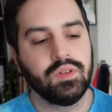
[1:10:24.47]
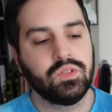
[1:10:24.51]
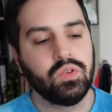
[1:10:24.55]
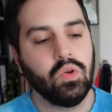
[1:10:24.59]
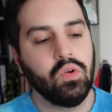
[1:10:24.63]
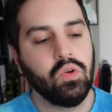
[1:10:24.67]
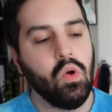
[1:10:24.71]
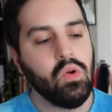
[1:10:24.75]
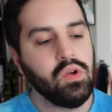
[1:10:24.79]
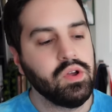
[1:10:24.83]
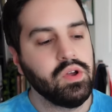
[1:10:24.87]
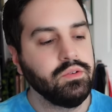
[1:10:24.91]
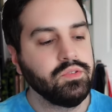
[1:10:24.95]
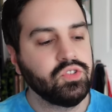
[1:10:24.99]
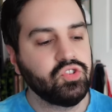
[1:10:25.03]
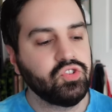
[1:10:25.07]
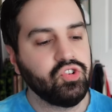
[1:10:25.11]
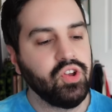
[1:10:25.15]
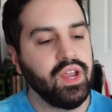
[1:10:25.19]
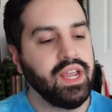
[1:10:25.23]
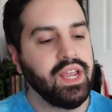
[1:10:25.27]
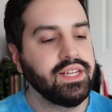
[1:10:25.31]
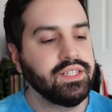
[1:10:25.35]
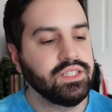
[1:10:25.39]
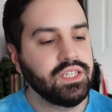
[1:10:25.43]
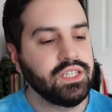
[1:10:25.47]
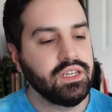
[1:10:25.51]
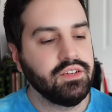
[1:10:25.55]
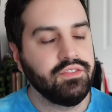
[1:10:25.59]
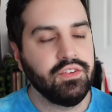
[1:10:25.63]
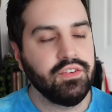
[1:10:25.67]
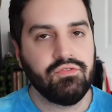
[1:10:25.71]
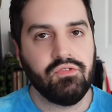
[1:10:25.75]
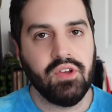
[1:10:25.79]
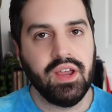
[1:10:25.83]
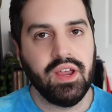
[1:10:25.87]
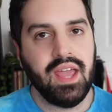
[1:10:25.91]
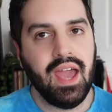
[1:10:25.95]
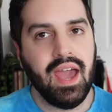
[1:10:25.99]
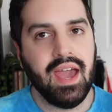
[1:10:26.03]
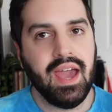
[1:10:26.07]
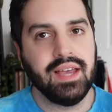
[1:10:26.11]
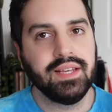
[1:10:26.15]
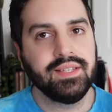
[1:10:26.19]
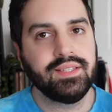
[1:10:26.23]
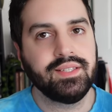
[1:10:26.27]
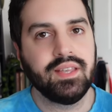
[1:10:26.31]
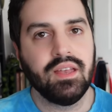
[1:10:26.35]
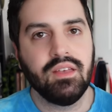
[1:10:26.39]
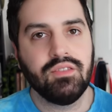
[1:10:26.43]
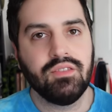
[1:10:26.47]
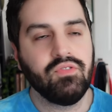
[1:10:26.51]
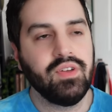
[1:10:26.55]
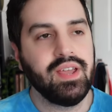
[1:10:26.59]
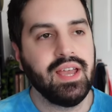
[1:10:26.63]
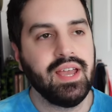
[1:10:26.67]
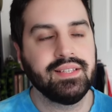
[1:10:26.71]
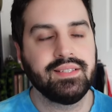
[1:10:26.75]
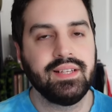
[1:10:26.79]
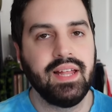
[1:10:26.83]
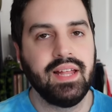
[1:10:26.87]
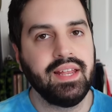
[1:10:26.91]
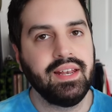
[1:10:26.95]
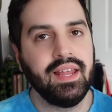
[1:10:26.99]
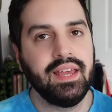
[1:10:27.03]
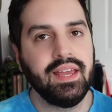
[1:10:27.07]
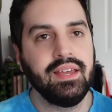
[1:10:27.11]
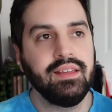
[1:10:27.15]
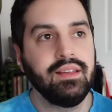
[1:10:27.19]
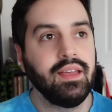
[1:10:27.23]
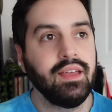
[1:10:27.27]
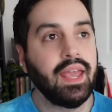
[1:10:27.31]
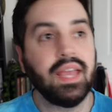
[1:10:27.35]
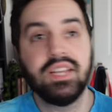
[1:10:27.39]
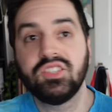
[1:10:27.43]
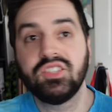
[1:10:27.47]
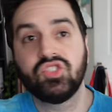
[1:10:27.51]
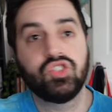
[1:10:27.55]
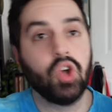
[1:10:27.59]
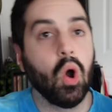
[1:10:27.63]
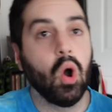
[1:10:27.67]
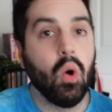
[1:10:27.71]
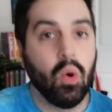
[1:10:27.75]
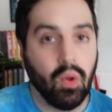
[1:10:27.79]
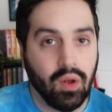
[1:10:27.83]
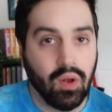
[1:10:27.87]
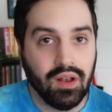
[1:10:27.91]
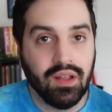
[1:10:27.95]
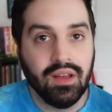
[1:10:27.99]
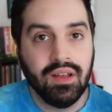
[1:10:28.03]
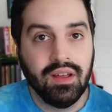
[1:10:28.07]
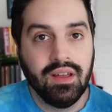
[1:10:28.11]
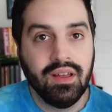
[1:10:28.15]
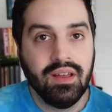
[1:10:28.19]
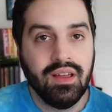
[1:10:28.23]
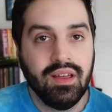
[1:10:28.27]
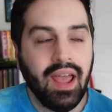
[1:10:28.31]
So Goku was trained for three years. Three years later, he's tall.